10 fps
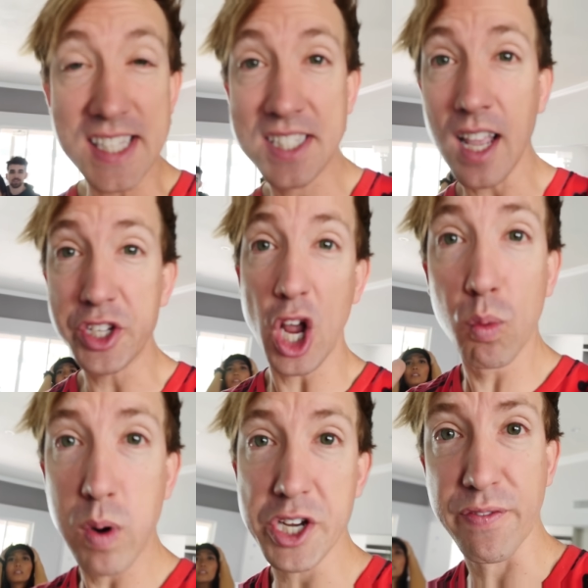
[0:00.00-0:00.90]
in such a
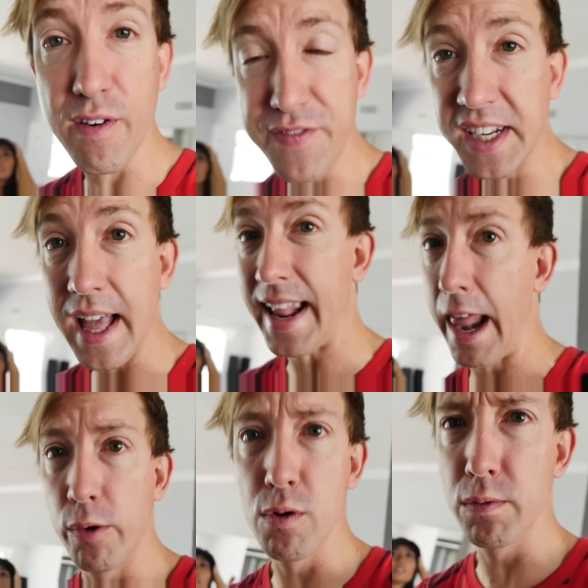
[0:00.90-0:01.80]
rush for VidCon. I
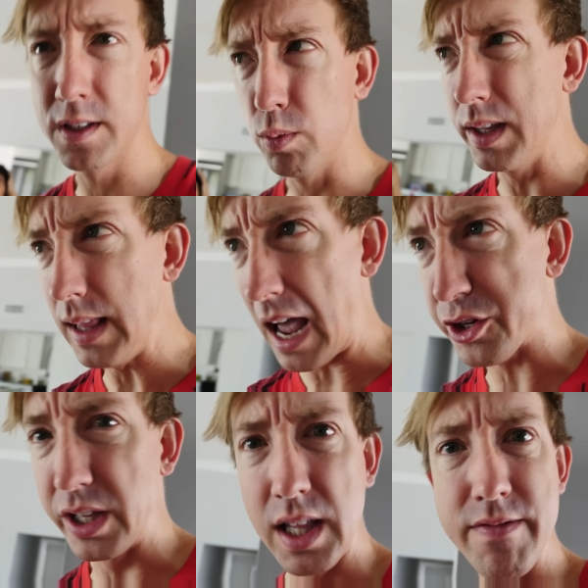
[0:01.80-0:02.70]
don't know, do we
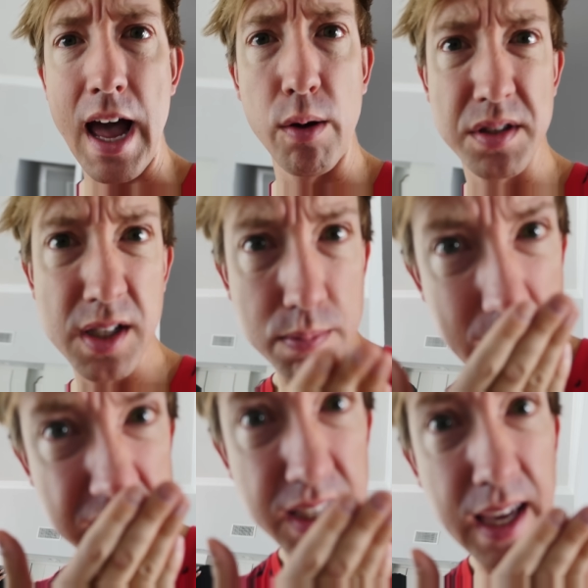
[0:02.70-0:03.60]
actually leave the house this messy,